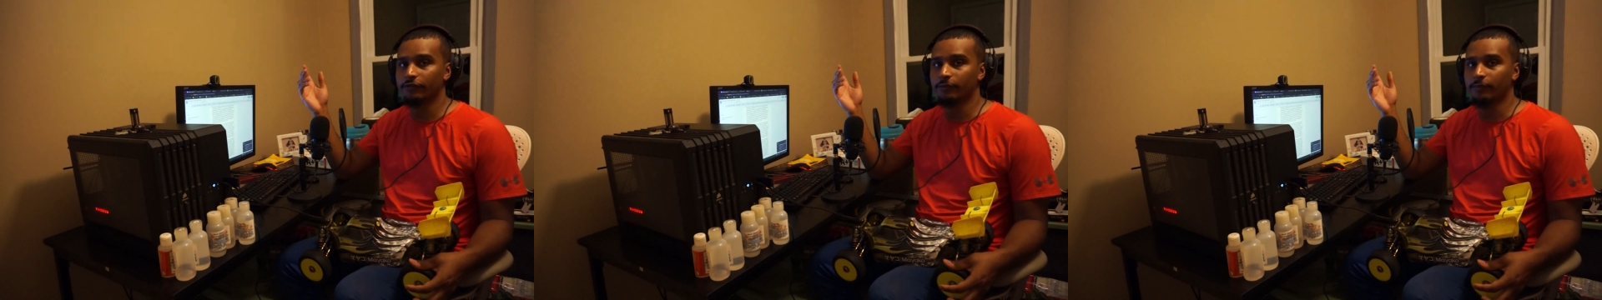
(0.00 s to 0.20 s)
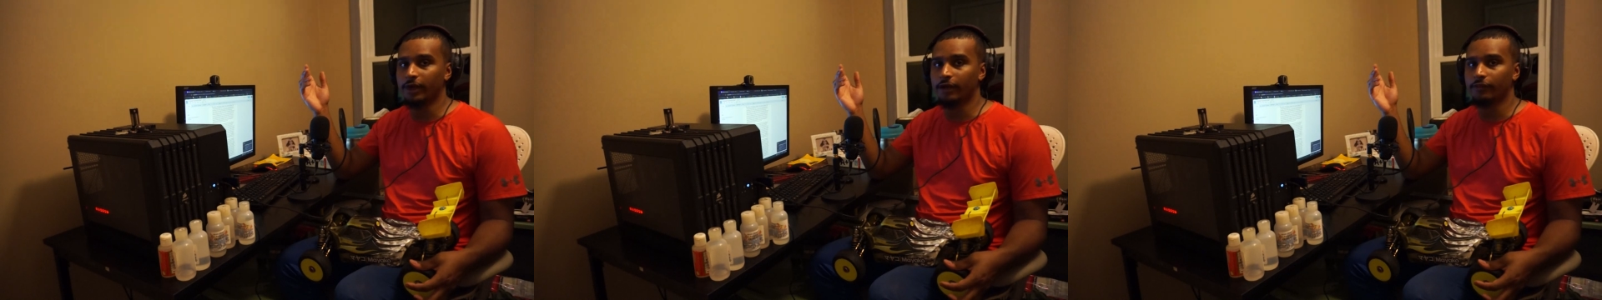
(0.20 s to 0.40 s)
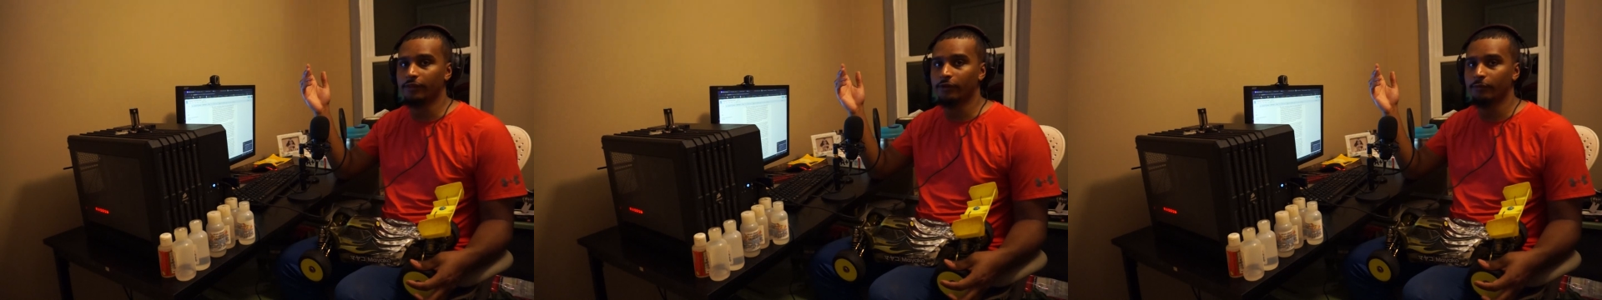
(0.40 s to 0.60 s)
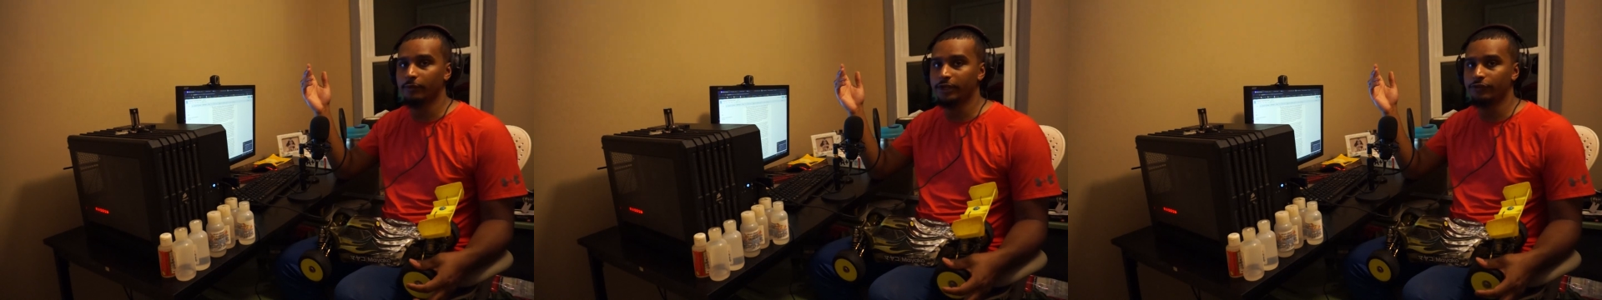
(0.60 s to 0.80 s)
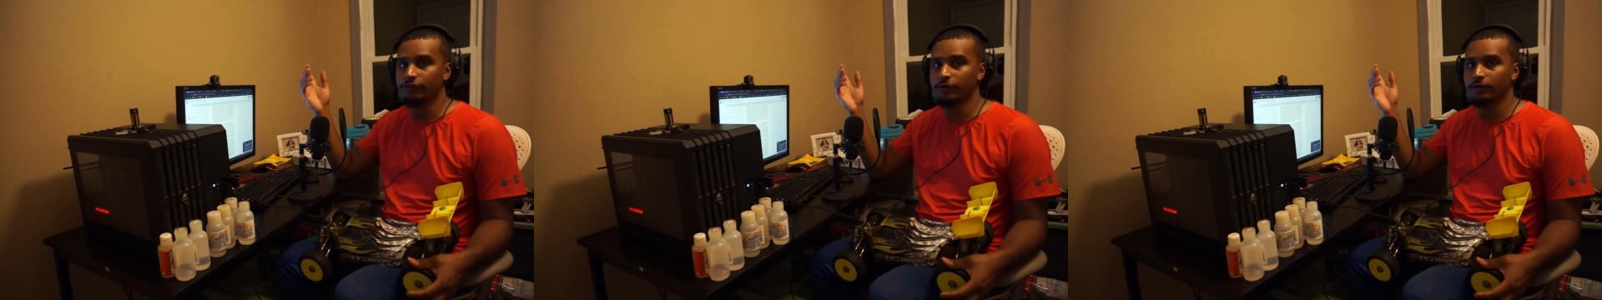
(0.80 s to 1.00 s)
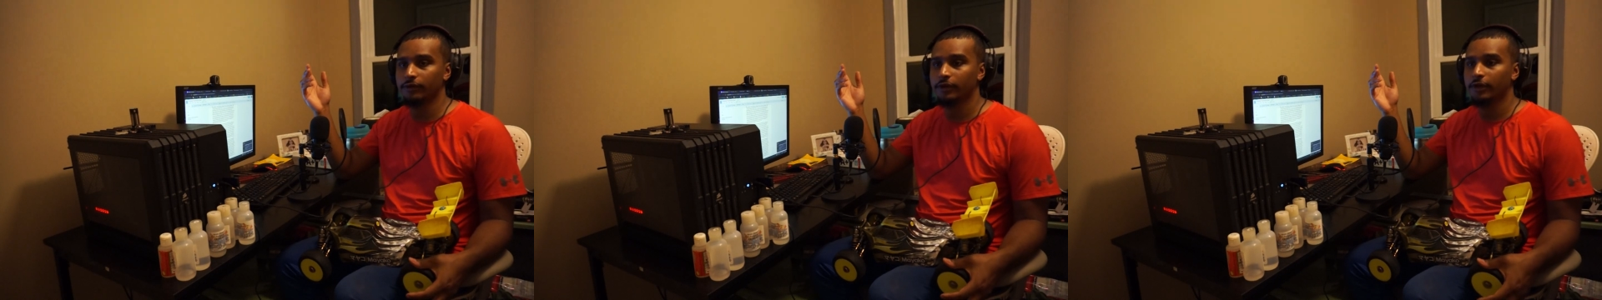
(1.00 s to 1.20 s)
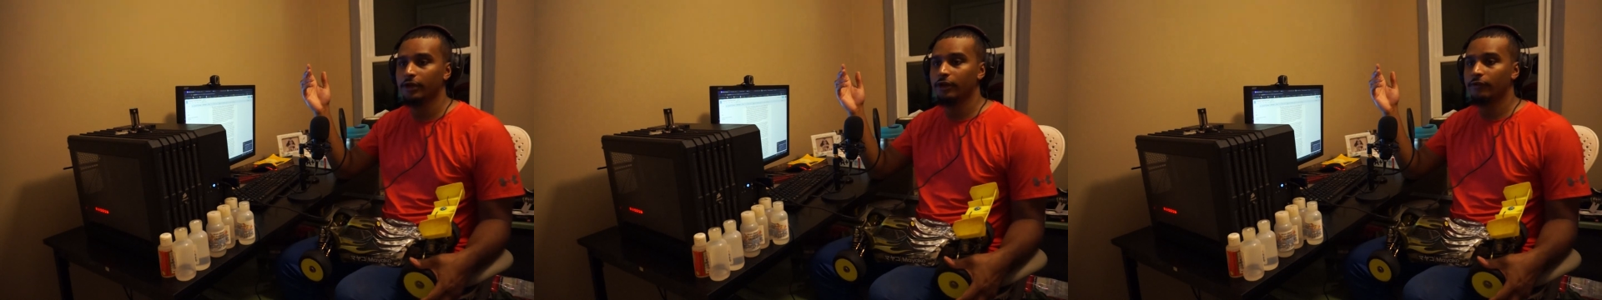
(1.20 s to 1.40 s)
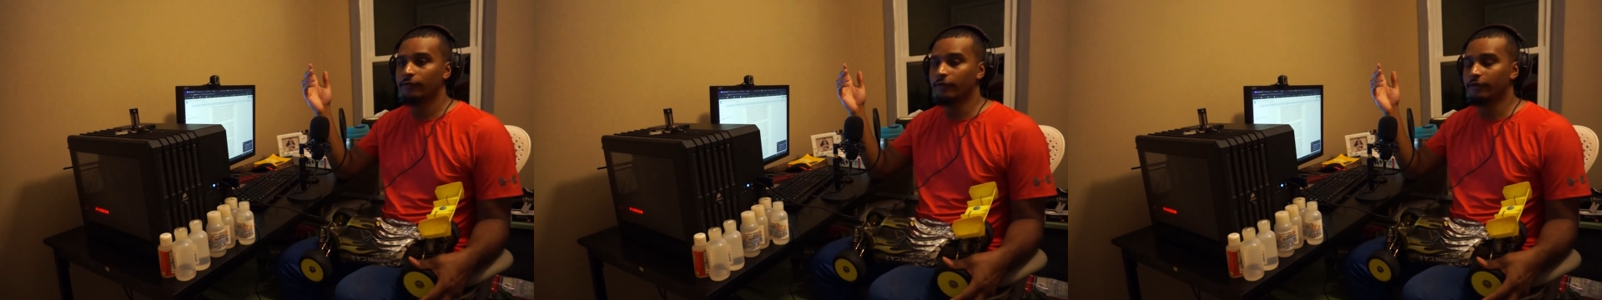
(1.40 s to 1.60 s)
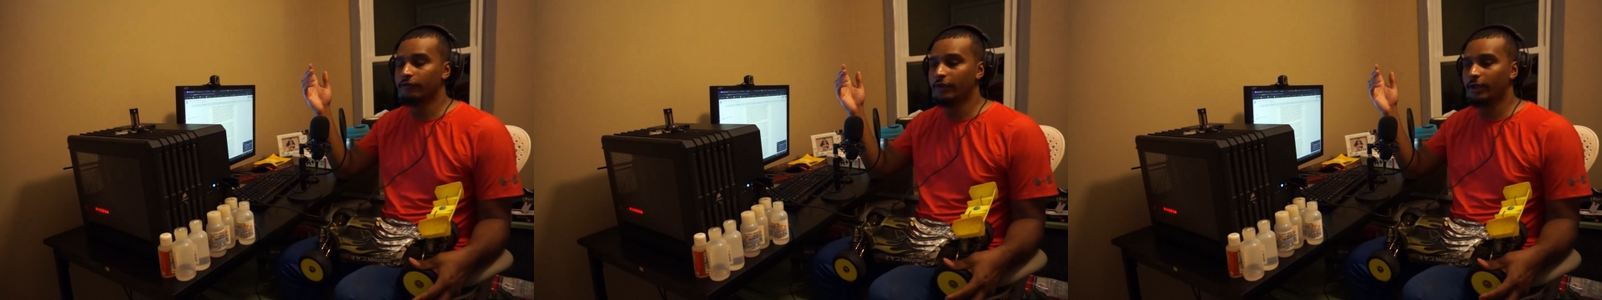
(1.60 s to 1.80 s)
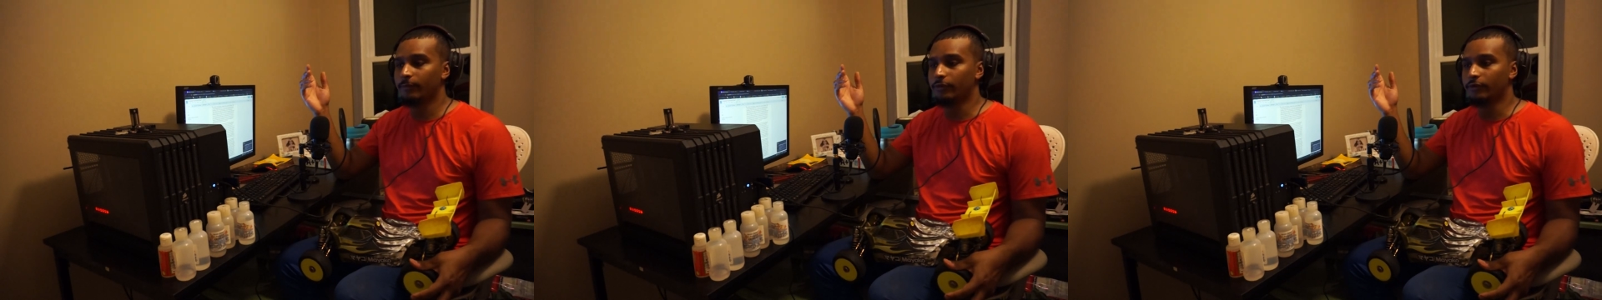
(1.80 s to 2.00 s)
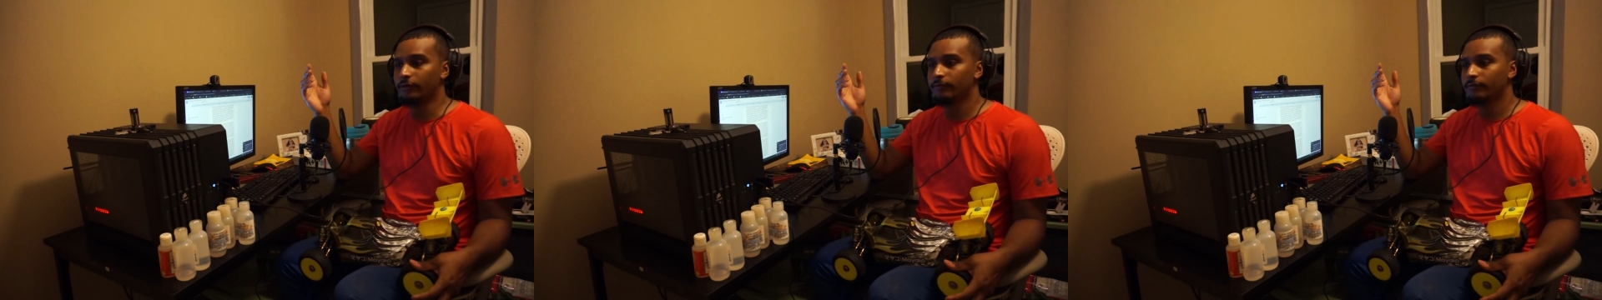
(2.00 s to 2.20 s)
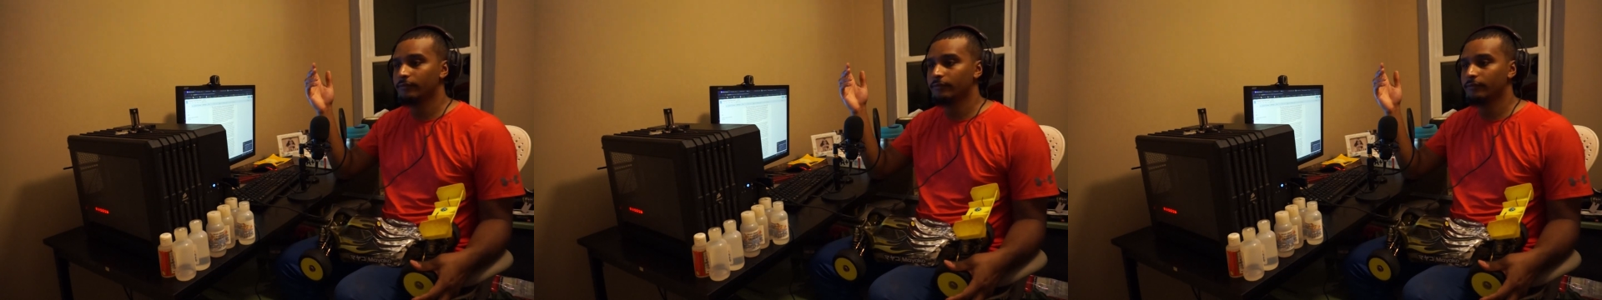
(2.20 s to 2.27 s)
around their region. For example,